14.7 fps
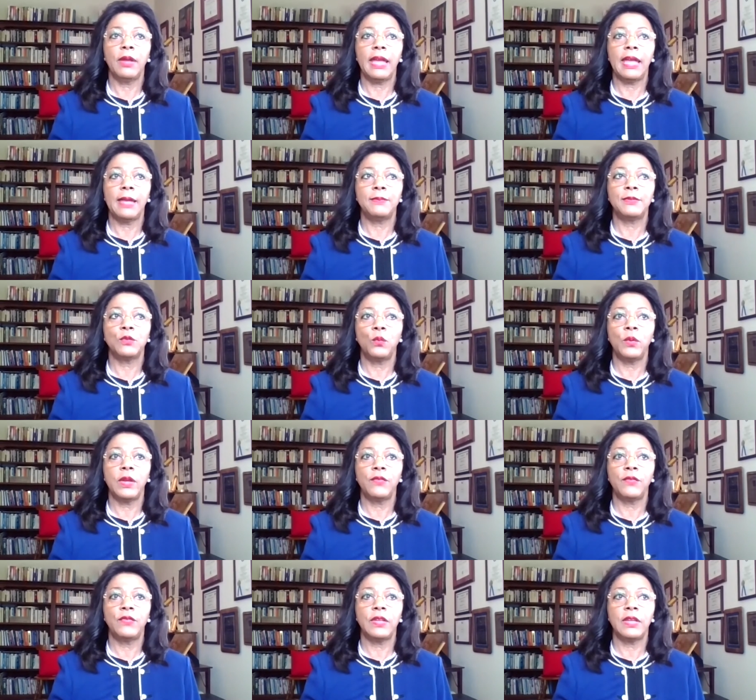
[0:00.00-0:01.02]
perhaps
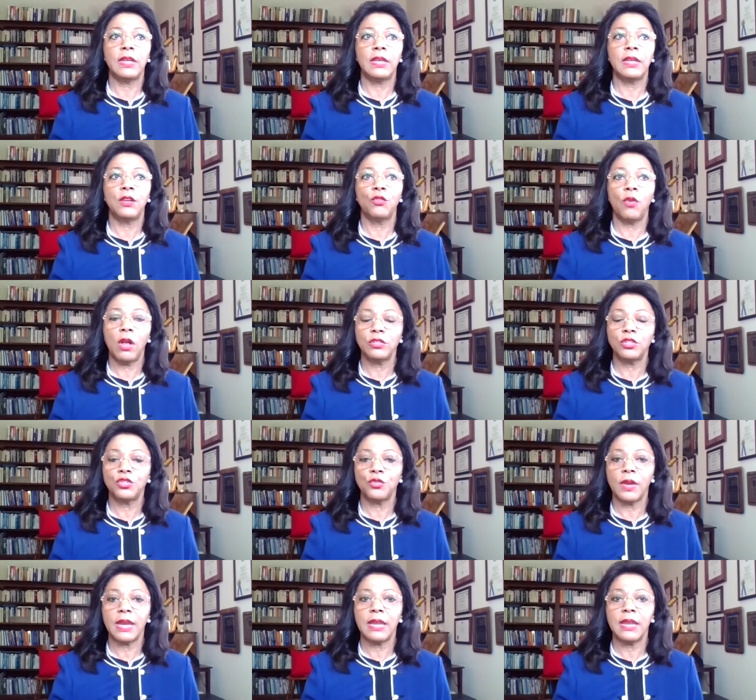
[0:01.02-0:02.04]
with the cross
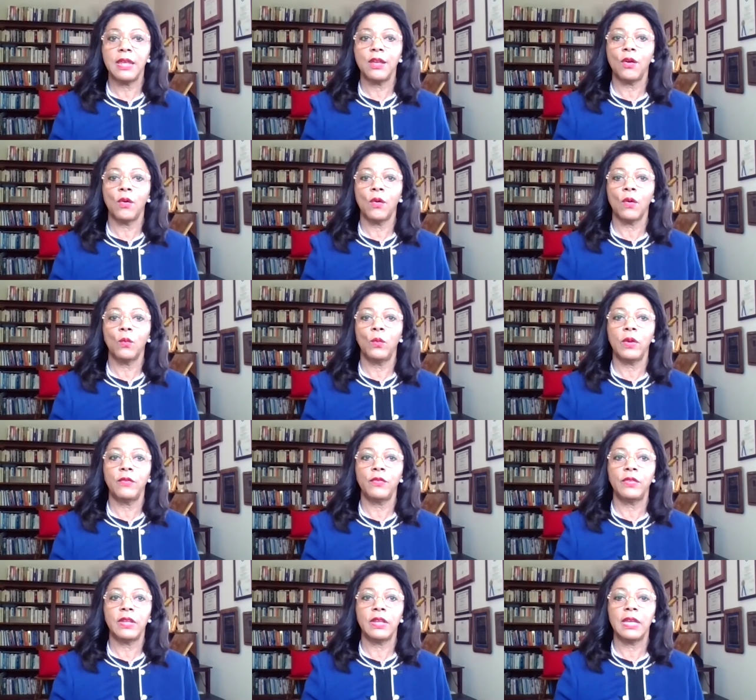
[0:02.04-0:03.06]
training or
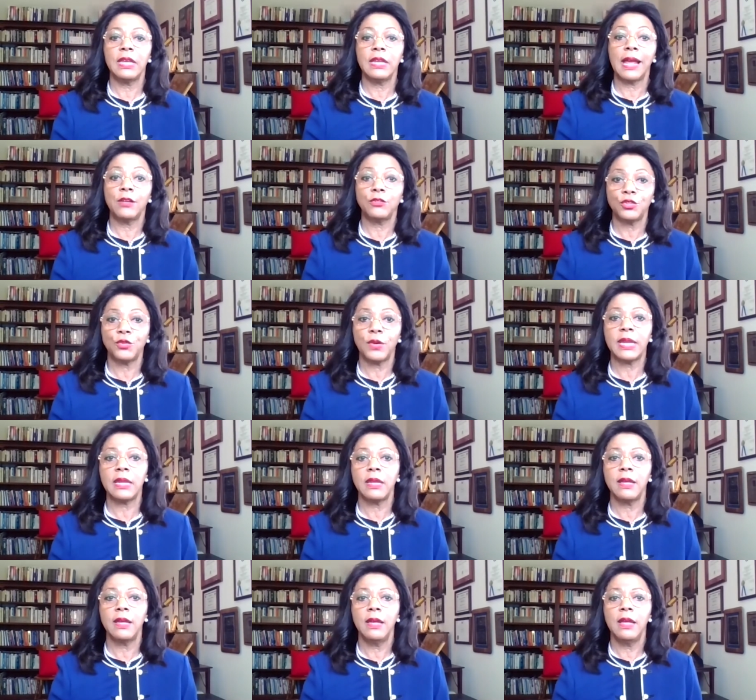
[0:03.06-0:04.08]
with the in house
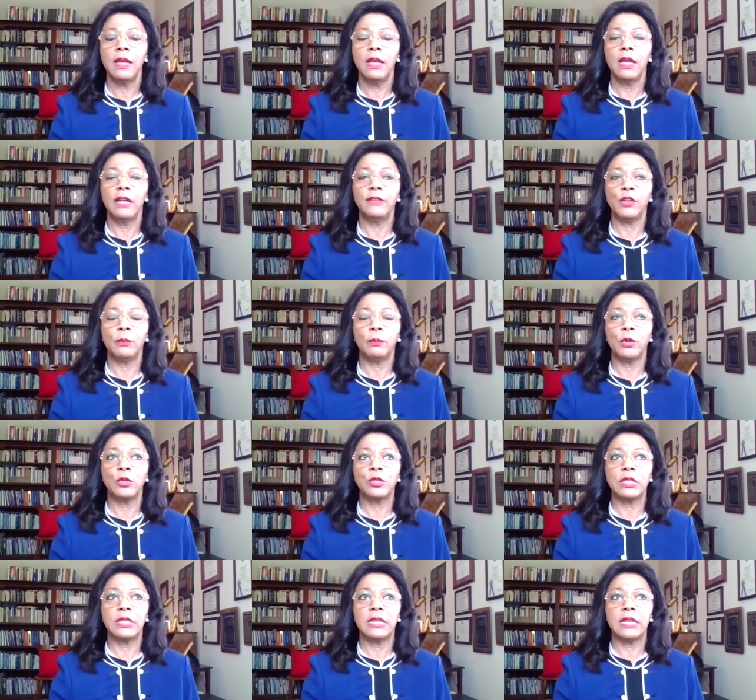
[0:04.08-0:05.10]
training of your
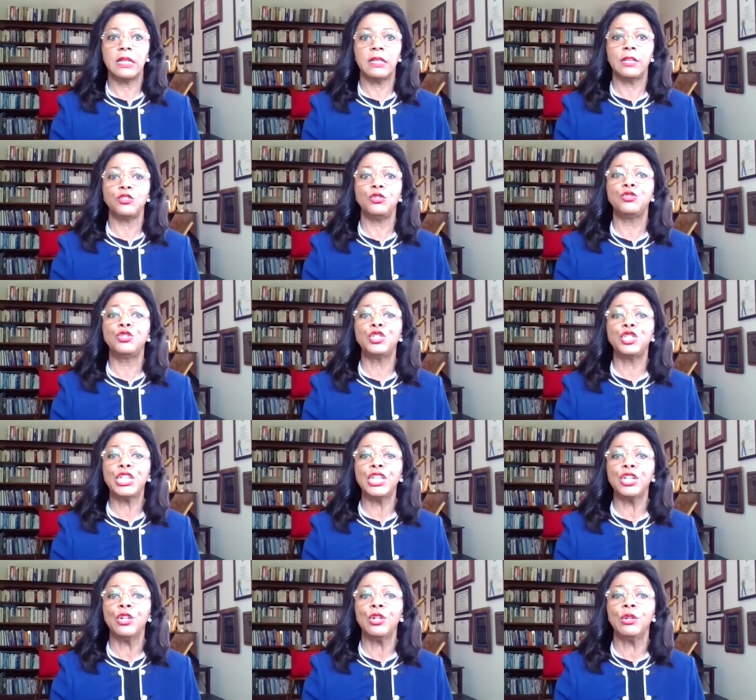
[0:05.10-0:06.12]
personnel that you
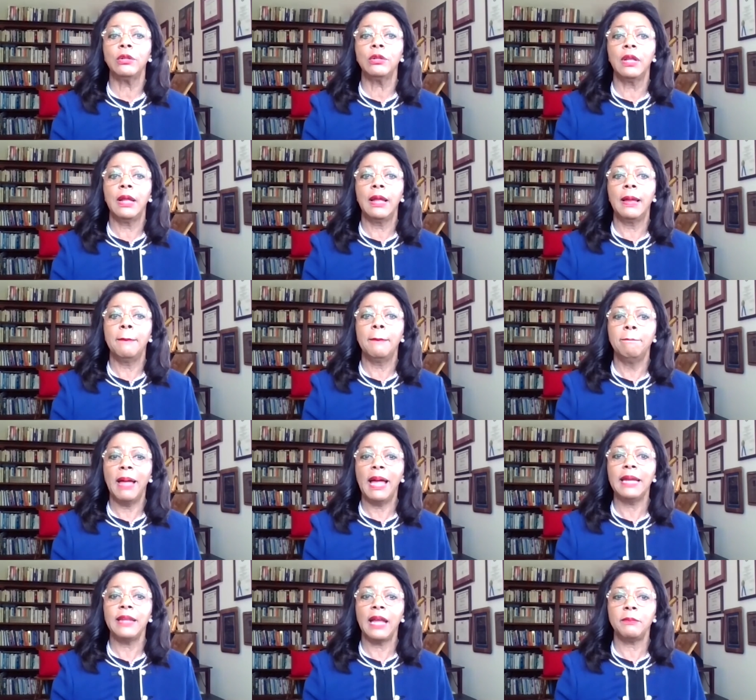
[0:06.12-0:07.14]
still
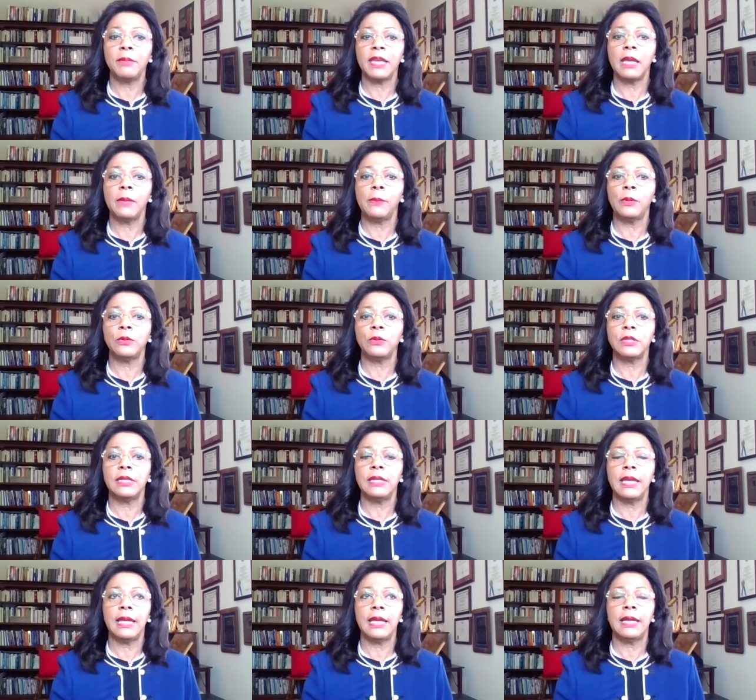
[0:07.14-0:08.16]
might not be able to
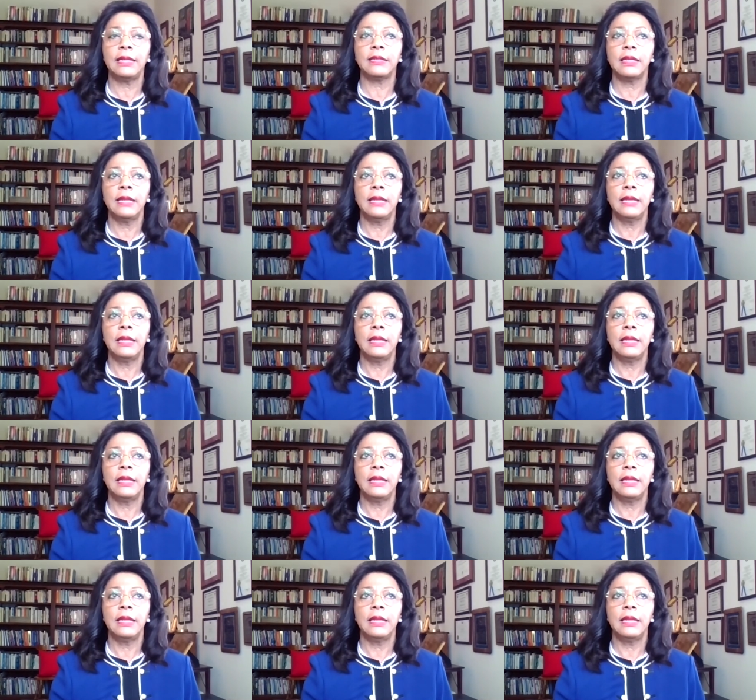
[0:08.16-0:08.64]
get